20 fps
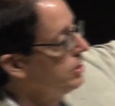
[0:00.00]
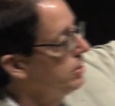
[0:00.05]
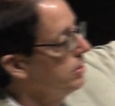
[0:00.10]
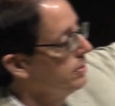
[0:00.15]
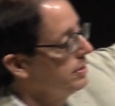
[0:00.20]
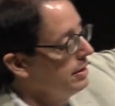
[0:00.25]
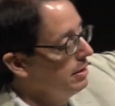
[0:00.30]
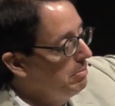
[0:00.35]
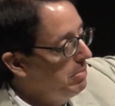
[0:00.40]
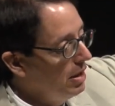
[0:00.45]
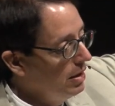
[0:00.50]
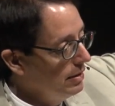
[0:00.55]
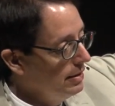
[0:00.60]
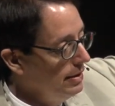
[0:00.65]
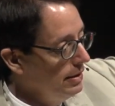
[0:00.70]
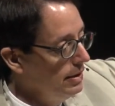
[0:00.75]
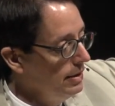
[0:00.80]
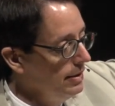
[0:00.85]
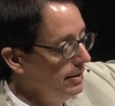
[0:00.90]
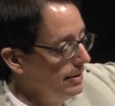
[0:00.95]
chosen
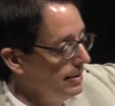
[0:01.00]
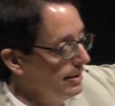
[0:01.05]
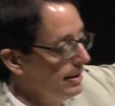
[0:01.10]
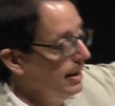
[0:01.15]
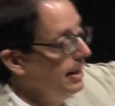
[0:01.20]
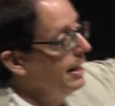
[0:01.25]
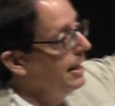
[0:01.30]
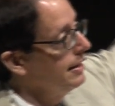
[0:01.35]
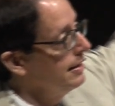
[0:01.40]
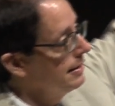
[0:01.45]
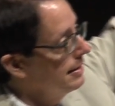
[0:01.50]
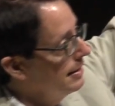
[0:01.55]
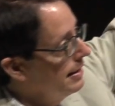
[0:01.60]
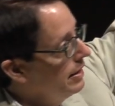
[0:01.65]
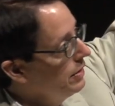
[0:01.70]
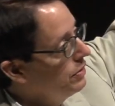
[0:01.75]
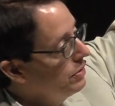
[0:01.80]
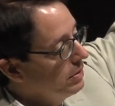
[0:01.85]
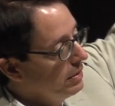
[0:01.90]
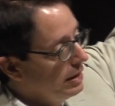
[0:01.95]
politicians at the
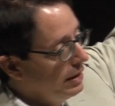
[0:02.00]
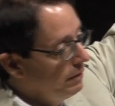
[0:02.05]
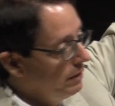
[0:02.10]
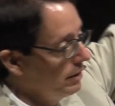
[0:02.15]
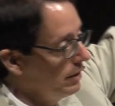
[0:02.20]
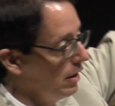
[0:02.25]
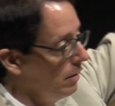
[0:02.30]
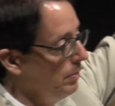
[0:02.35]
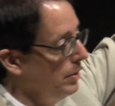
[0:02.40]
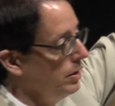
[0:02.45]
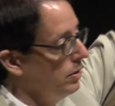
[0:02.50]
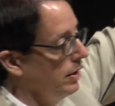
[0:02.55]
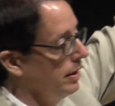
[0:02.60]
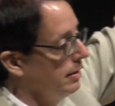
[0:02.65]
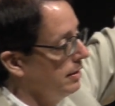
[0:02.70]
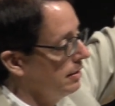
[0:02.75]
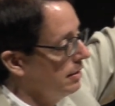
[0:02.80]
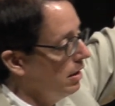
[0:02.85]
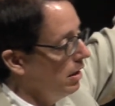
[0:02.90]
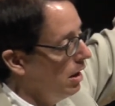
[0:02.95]
central level of government or
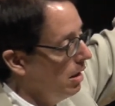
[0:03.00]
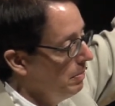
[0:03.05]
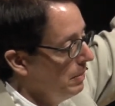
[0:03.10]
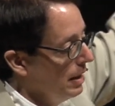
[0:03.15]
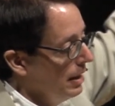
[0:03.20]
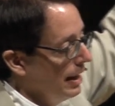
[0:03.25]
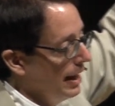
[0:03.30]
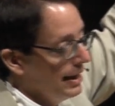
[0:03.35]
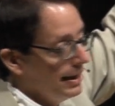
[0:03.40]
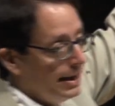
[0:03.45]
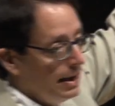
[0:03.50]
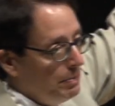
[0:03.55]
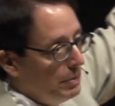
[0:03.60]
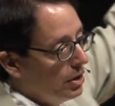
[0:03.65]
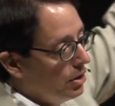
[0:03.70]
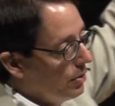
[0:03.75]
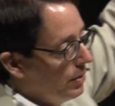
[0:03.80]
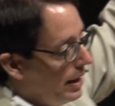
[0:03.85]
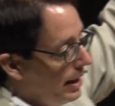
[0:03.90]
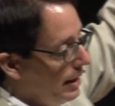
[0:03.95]
at the top, and
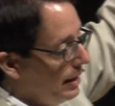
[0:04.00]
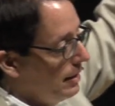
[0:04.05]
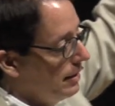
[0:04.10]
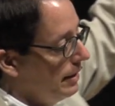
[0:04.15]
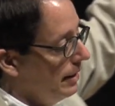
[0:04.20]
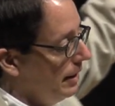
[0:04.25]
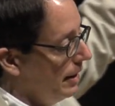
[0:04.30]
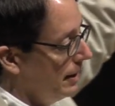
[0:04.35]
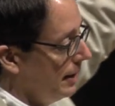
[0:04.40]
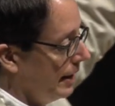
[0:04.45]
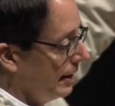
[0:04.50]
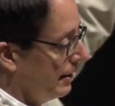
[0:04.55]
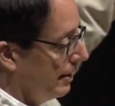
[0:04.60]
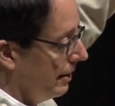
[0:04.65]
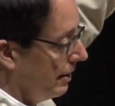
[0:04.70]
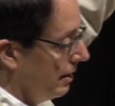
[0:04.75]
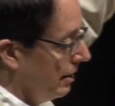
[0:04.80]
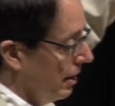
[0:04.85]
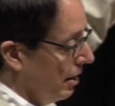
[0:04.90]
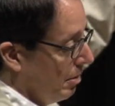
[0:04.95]
democratically
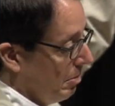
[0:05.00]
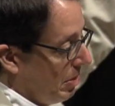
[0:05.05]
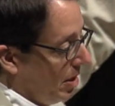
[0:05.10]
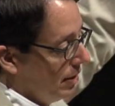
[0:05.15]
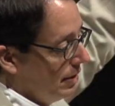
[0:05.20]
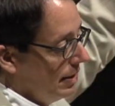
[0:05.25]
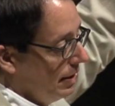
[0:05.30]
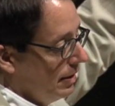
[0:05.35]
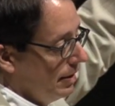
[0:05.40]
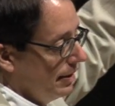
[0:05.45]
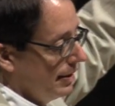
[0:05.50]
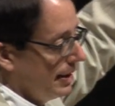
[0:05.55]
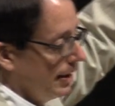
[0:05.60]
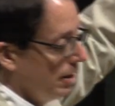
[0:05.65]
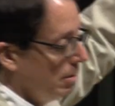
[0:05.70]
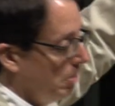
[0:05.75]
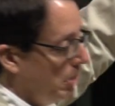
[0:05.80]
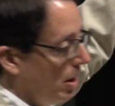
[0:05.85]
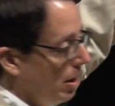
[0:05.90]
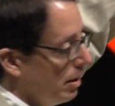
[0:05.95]
elected politicians
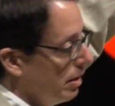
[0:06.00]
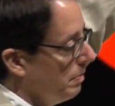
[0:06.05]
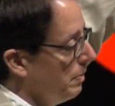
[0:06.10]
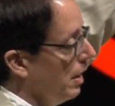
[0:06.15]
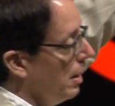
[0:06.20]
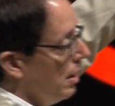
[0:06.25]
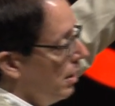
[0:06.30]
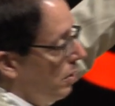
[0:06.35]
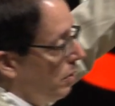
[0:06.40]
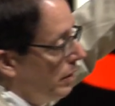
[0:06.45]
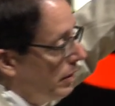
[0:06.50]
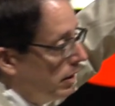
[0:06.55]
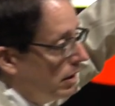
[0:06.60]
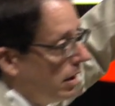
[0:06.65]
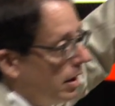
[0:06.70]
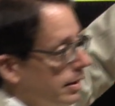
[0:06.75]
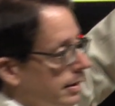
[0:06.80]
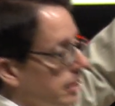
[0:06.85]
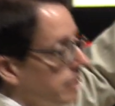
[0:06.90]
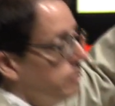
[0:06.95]
at the bottom, with
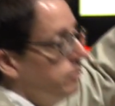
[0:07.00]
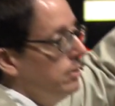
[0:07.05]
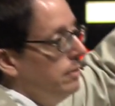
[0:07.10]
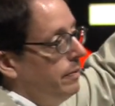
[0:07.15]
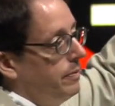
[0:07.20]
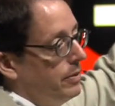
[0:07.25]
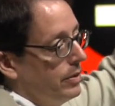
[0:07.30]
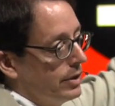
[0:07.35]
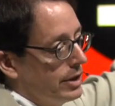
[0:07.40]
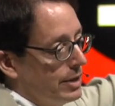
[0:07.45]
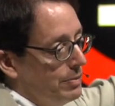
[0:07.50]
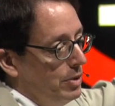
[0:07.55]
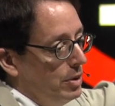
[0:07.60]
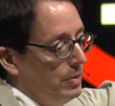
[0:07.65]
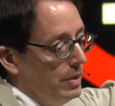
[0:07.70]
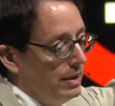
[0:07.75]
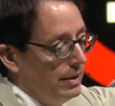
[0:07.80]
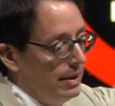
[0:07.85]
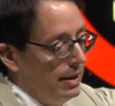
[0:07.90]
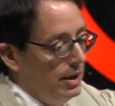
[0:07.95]
lots of room for
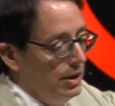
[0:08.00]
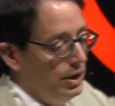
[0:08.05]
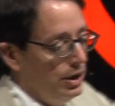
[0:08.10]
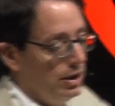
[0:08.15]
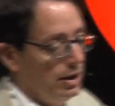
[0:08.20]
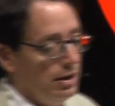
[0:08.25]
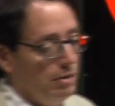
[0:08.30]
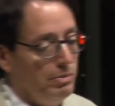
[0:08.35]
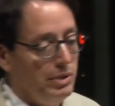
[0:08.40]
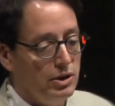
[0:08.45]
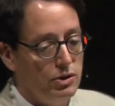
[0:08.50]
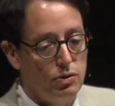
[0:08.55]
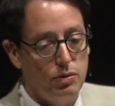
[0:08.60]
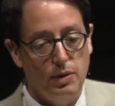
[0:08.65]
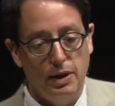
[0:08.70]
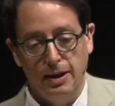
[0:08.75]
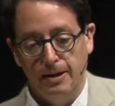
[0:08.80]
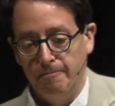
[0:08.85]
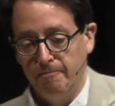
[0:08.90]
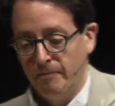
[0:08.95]
experimentation in
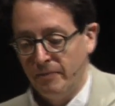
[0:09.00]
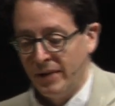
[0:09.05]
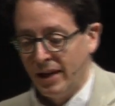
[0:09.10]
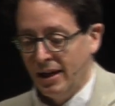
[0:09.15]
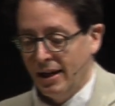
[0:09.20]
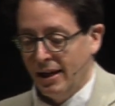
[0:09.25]
between.